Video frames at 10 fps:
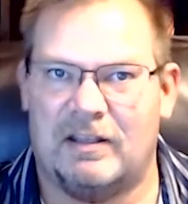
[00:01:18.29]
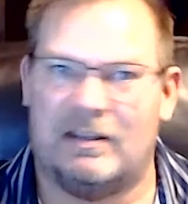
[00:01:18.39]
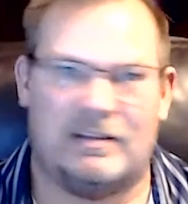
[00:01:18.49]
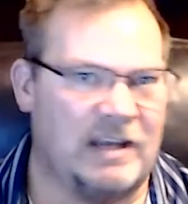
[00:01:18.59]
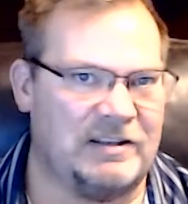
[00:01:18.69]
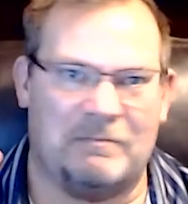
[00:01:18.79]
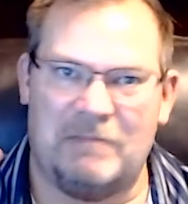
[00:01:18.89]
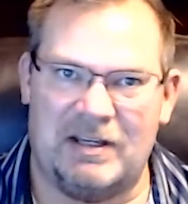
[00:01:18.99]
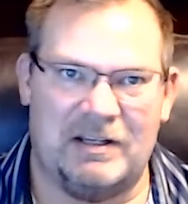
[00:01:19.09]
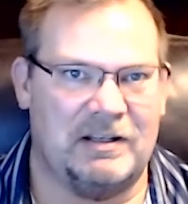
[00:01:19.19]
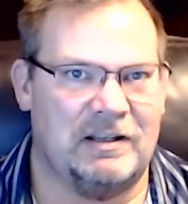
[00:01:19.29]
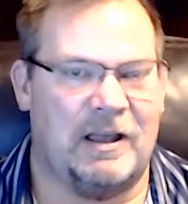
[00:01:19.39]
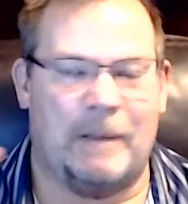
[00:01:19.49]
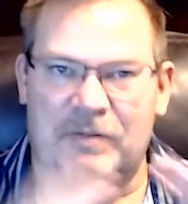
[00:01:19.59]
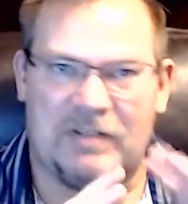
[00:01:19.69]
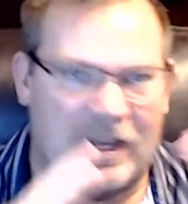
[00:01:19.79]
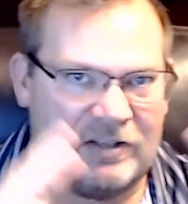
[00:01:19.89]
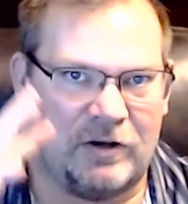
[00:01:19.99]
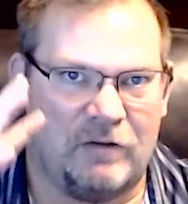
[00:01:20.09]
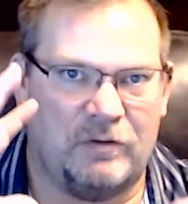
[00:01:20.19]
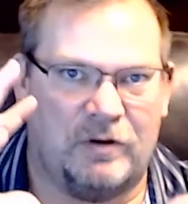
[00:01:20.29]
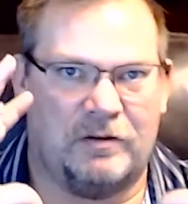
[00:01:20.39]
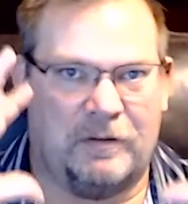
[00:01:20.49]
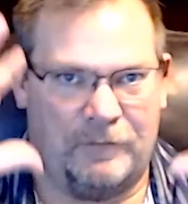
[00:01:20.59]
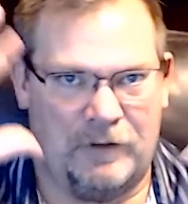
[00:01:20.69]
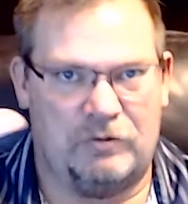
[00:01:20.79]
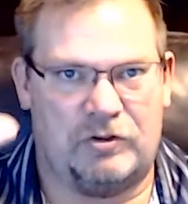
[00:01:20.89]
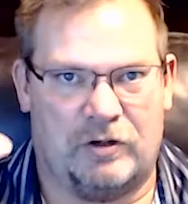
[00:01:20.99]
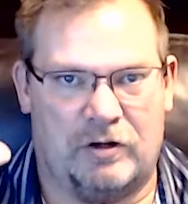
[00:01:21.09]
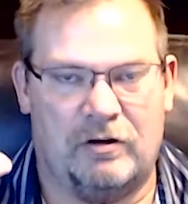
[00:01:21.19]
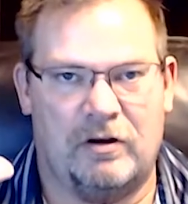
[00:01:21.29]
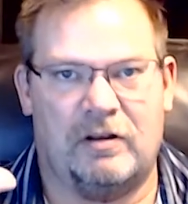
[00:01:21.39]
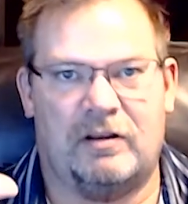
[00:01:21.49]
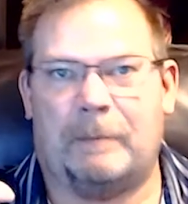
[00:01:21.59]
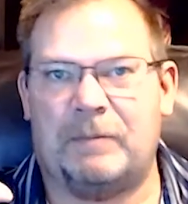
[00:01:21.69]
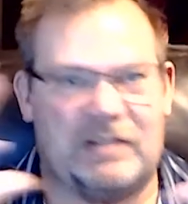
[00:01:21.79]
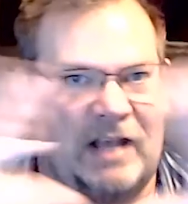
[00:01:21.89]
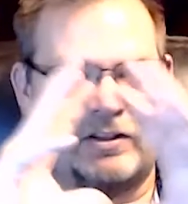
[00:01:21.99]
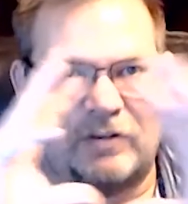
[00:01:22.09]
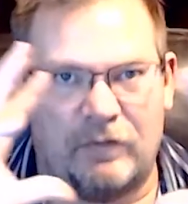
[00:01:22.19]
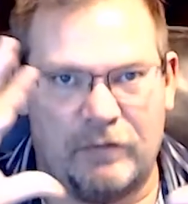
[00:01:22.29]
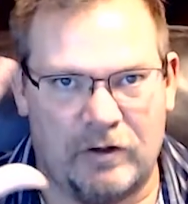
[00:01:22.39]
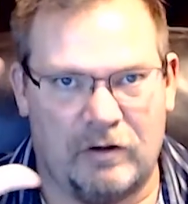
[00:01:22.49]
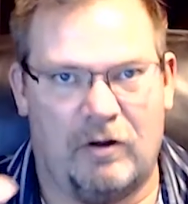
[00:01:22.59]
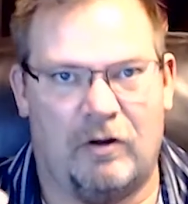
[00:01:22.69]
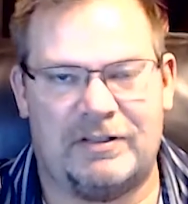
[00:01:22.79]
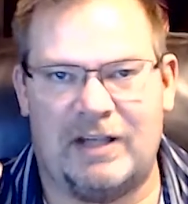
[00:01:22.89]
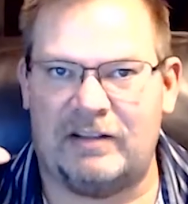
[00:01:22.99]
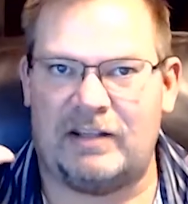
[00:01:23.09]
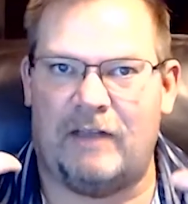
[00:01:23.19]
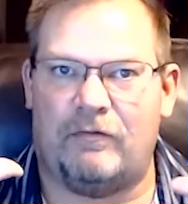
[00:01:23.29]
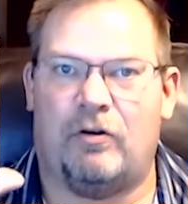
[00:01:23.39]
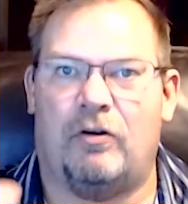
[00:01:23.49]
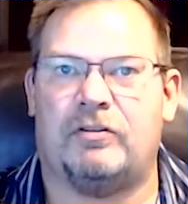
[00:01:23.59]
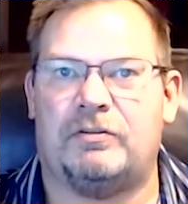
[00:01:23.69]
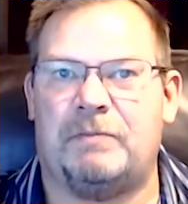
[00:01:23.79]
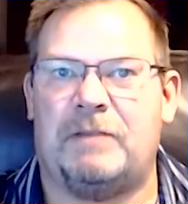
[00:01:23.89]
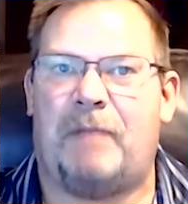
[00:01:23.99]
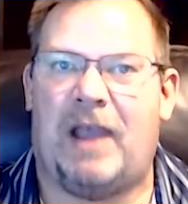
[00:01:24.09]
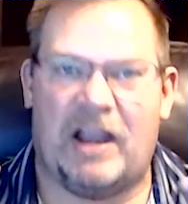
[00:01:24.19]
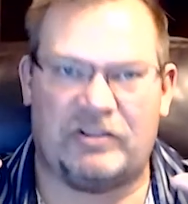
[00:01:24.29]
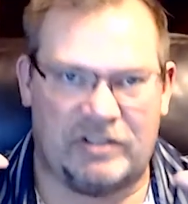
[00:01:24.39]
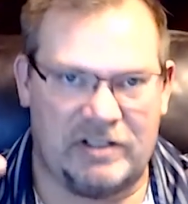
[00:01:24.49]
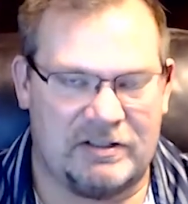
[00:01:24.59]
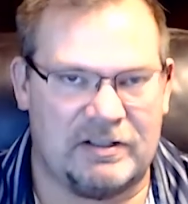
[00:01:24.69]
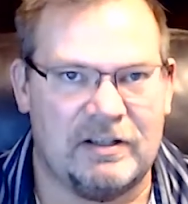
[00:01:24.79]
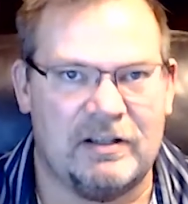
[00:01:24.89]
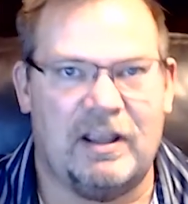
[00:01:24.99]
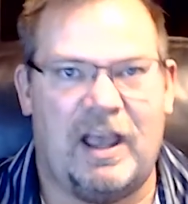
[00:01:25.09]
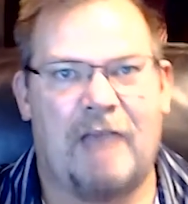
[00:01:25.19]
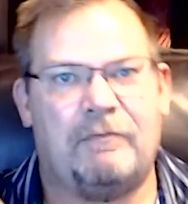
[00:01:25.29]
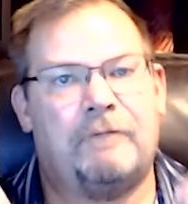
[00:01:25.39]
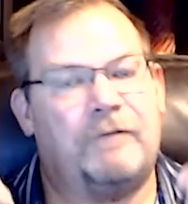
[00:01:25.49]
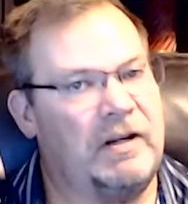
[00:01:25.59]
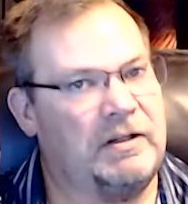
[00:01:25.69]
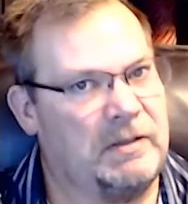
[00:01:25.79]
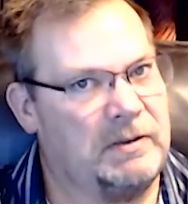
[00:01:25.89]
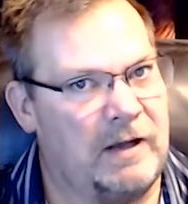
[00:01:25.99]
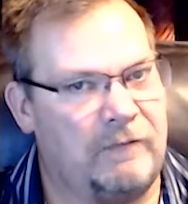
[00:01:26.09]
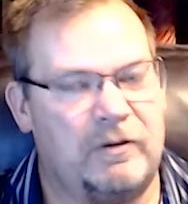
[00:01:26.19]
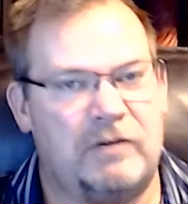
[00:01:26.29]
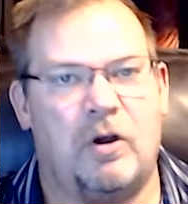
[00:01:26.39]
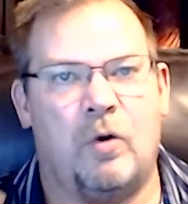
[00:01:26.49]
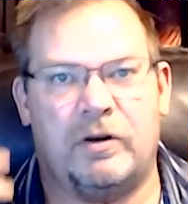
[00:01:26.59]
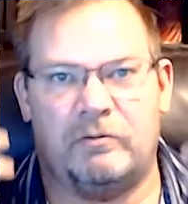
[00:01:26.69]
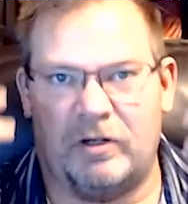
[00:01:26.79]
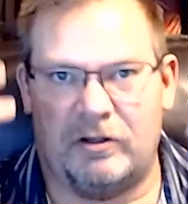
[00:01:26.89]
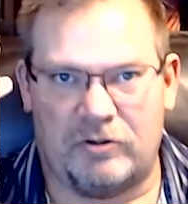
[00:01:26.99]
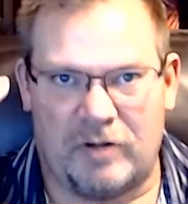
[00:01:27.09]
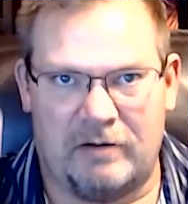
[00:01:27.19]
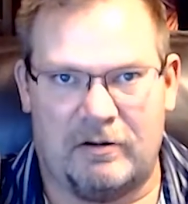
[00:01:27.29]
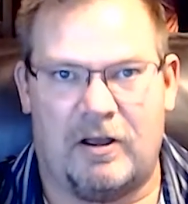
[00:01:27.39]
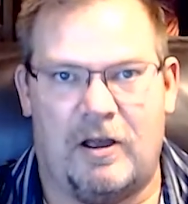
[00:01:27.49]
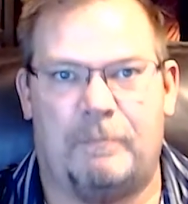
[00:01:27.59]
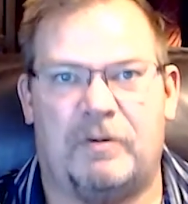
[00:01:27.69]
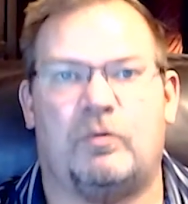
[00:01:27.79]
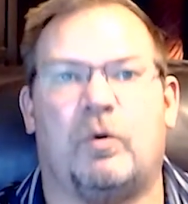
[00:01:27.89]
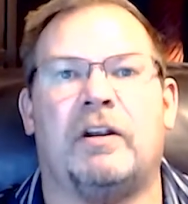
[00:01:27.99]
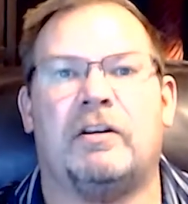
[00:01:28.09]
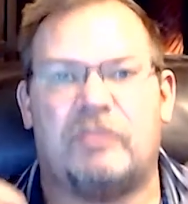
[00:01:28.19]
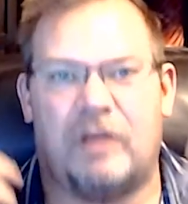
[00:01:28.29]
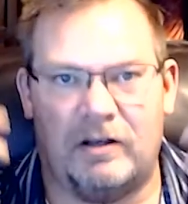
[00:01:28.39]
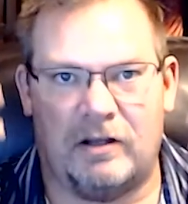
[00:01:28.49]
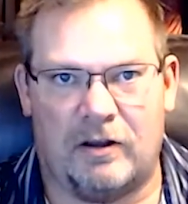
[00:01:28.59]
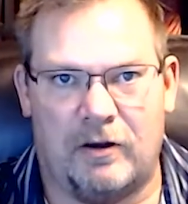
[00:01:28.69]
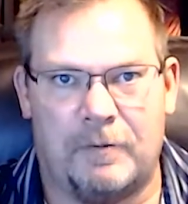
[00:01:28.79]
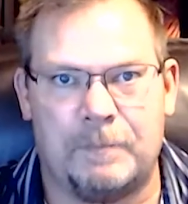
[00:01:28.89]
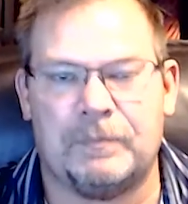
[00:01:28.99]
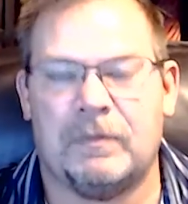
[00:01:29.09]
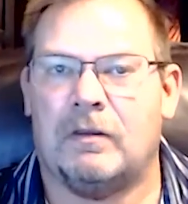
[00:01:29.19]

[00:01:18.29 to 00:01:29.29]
This doesn't mean obsess over the future, obsess over your goals. Yes, have goals, be passionate, have a vision, definitely know what you're trying to accomplish, where you're trying to go.